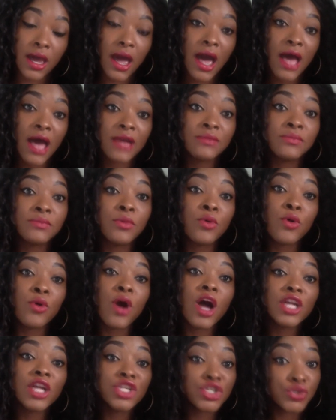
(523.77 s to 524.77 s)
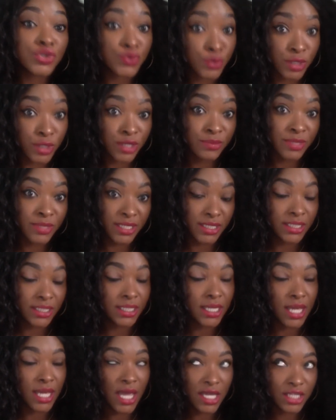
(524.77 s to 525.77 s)
and more controllably
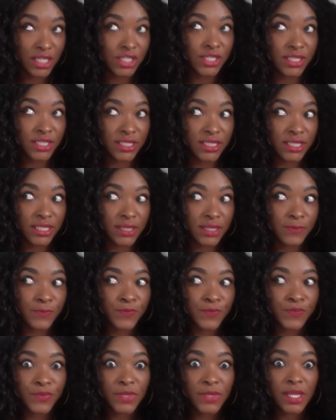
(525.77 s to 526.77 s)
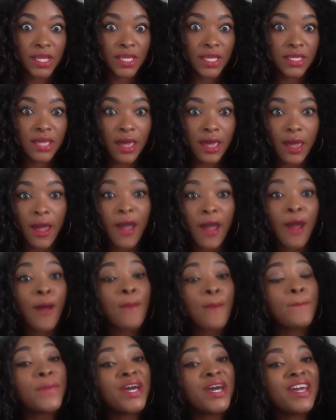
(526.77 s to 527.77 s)
I should say yeah
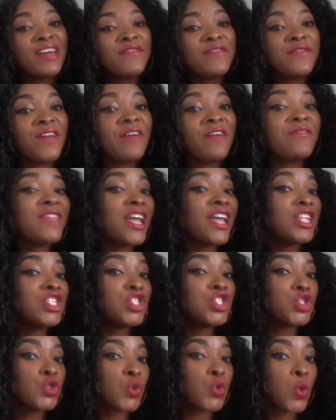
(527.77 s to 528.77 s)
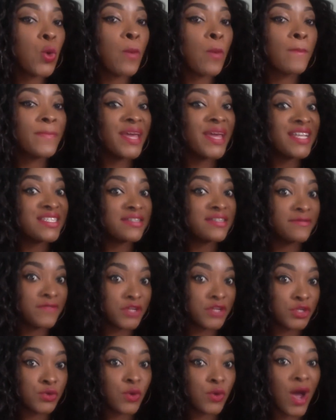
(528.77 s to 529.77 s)
but if, if that's too messy for
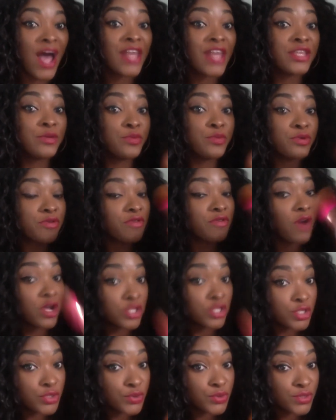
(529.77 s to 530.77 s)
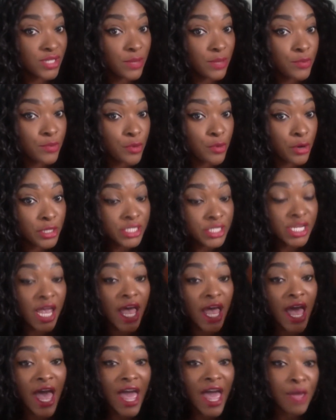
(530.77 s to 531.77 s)
you and you prefer to use a brush
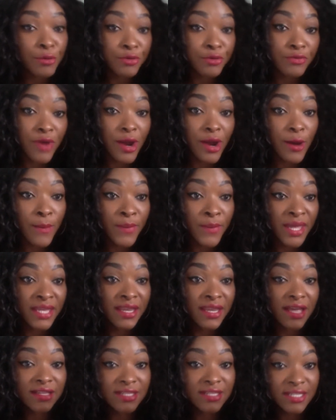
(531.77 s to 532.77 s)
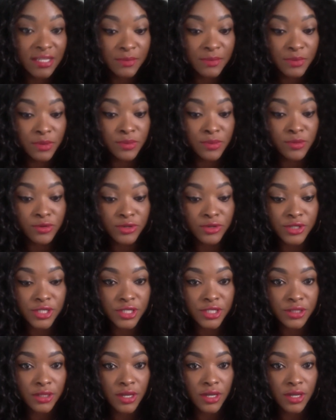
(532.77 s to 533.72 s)
I would recommend a stipple brush